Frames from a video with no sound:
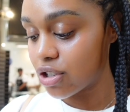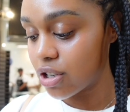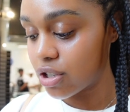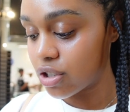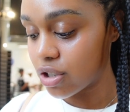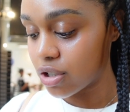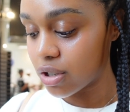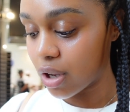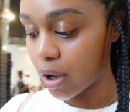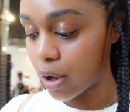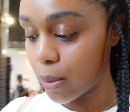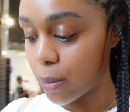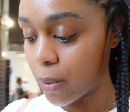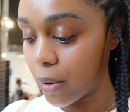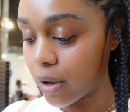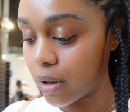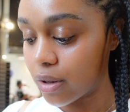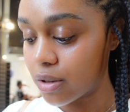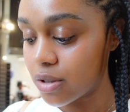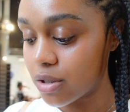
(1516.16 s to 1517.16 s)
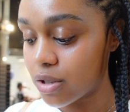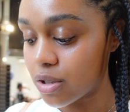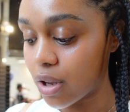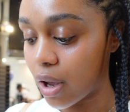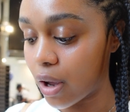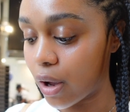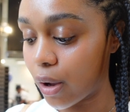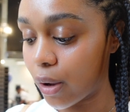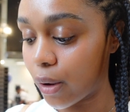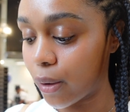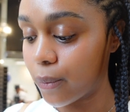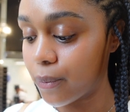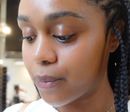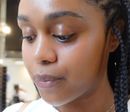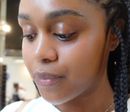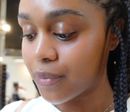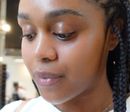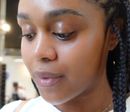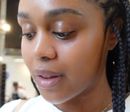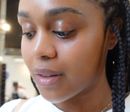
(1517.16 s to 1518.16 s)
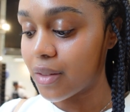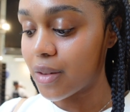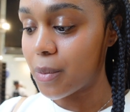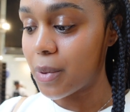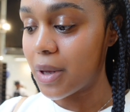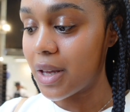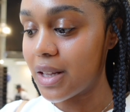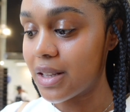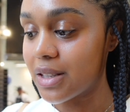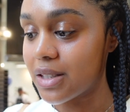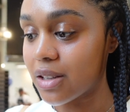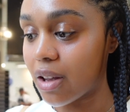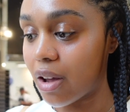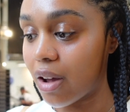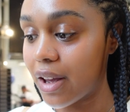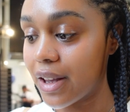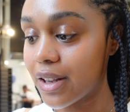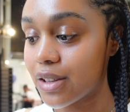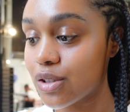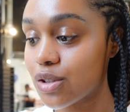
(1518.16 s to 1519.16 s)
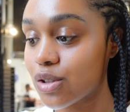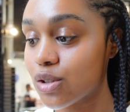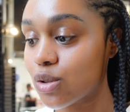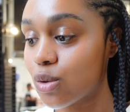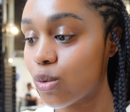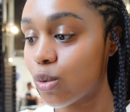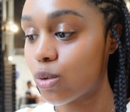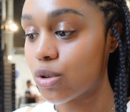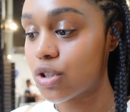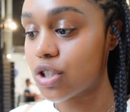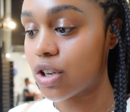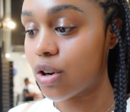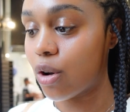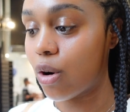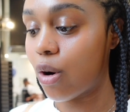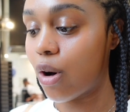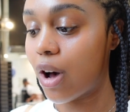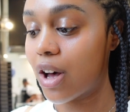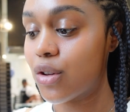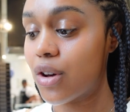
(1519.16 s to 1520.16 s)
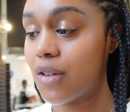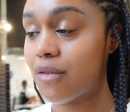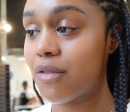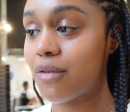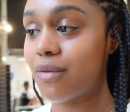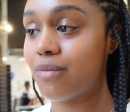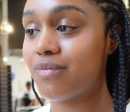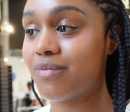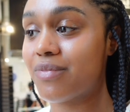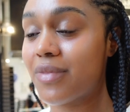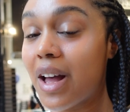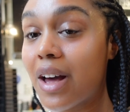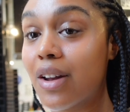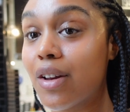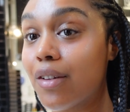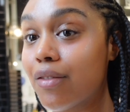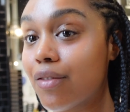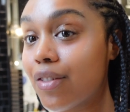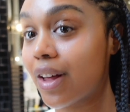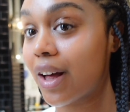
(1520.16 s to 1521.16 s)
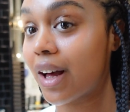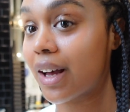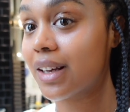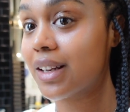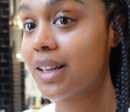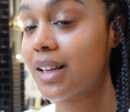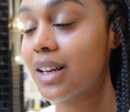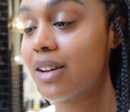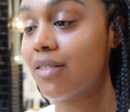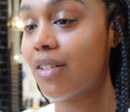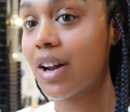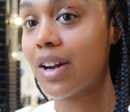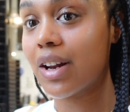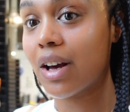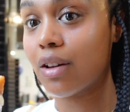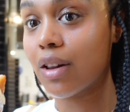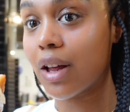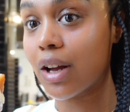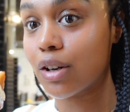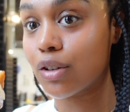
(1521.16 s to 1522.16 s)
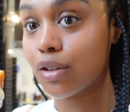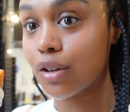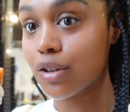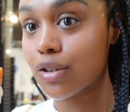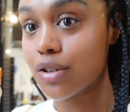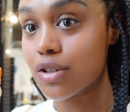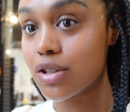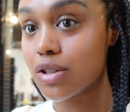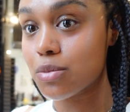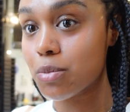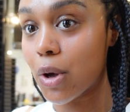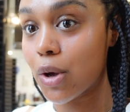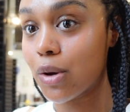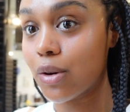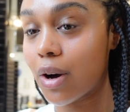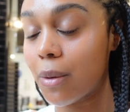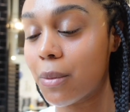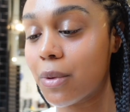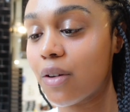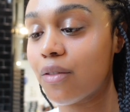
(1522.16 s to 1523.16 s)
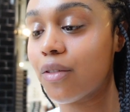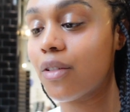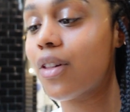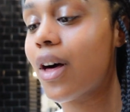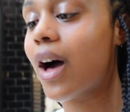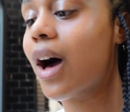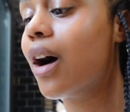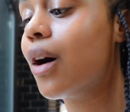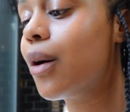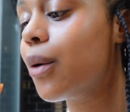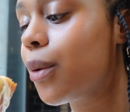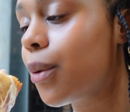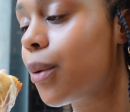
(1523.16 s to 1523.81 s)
She just opened so pizza is scorching hot I don't think I could right now. Like, look at the smoke from all of that.